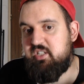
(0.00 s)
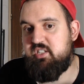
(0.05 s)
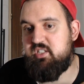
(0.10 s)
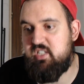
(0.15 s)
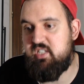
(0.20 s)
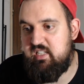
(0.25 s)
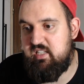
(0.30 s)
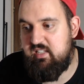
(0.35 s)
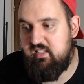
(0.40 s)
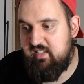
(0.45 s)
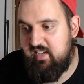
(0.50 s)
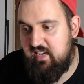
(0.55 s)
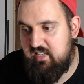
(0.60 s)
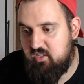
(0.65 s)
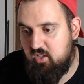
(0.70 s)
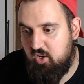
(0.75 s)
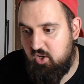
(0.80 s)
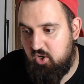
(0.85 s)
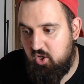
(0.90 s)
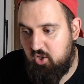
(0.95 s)
It's, it, it has
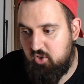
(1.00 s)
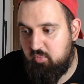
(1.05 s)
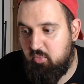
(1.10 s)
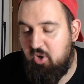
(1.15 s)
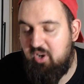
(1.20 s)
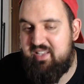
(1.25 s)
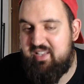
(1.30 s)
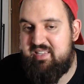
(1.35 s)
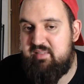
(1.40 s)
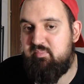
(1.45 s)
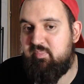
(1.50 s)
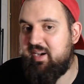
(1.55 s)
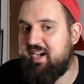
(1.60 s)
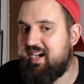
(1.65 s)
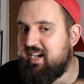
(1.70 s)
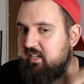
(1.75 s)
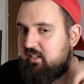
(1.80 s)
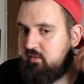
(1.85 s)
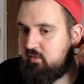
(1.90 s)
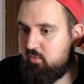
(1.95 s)
a lot more
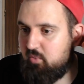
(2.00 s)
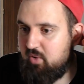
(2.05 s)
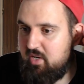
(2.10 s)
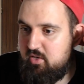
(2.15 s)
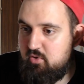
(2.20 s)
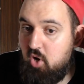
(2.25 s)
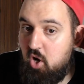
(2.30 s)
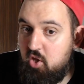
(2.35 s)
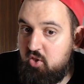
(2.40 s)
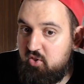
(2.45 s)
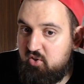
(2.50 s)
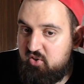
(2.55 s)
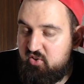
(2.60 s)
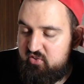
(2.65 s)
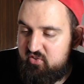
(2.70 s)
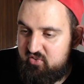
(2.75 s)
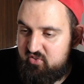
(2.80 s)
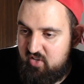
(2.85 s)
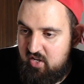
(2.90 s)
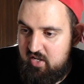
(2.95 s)
impact when you
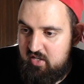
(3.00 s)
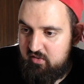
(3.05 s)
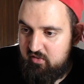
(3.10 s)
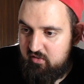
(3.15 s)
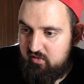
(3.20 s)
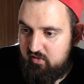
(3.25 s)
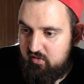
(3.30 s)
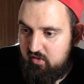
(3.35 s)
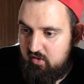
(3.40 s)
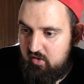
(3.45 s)
understand